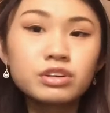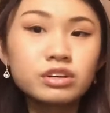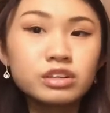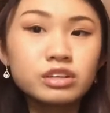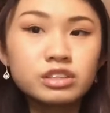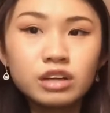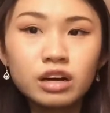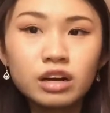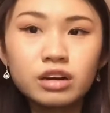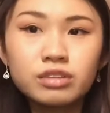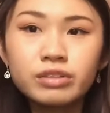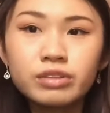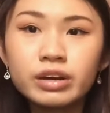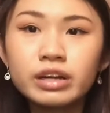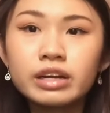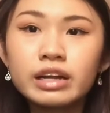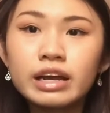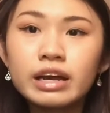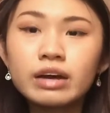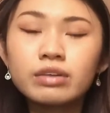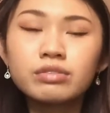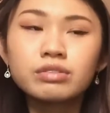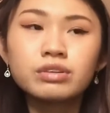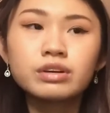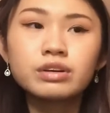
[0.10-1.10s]
young right
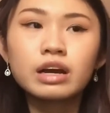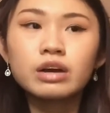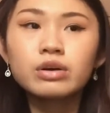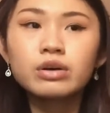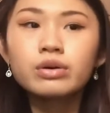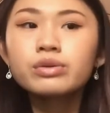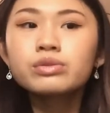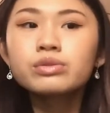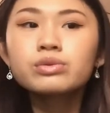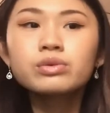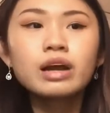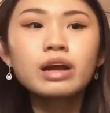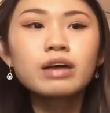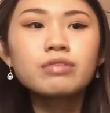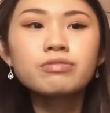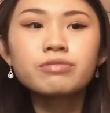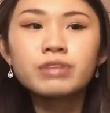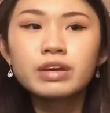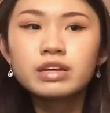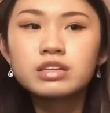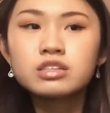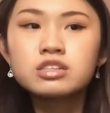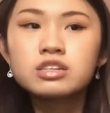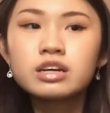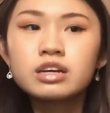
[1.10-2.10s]
now. You're not going through that
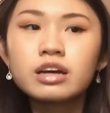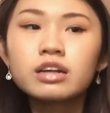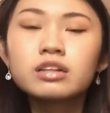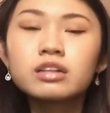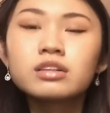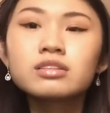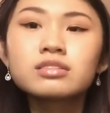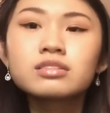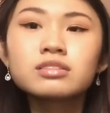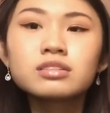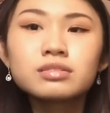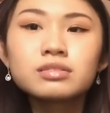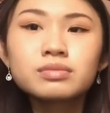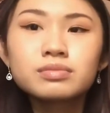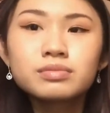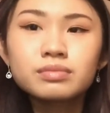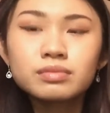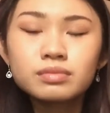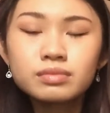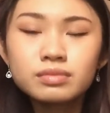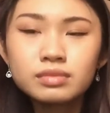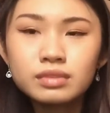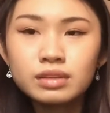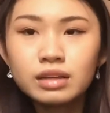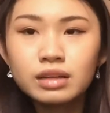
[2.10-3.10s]
phase yet.
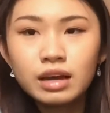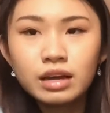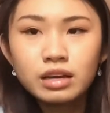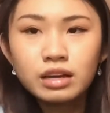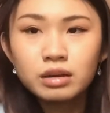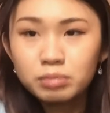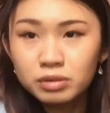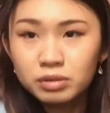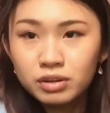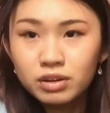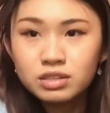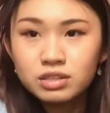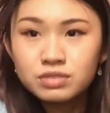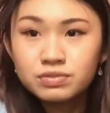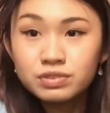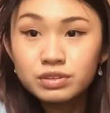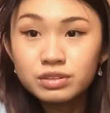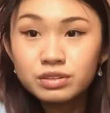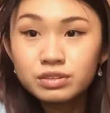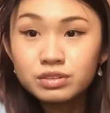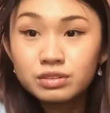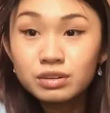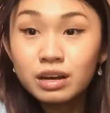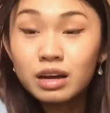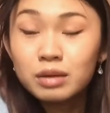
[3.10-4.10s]
I applaud for
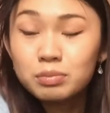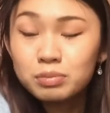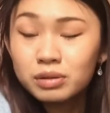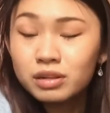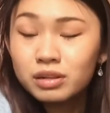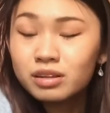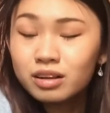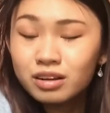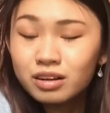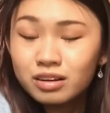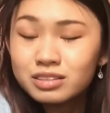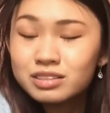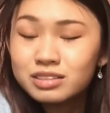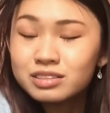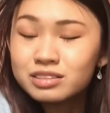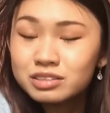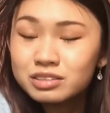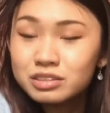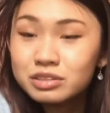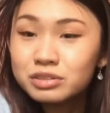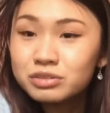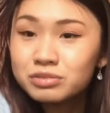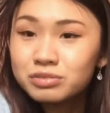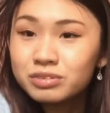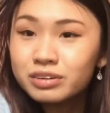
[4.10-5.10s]
you. I applaud
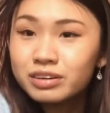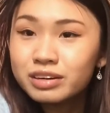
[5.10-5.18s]
you for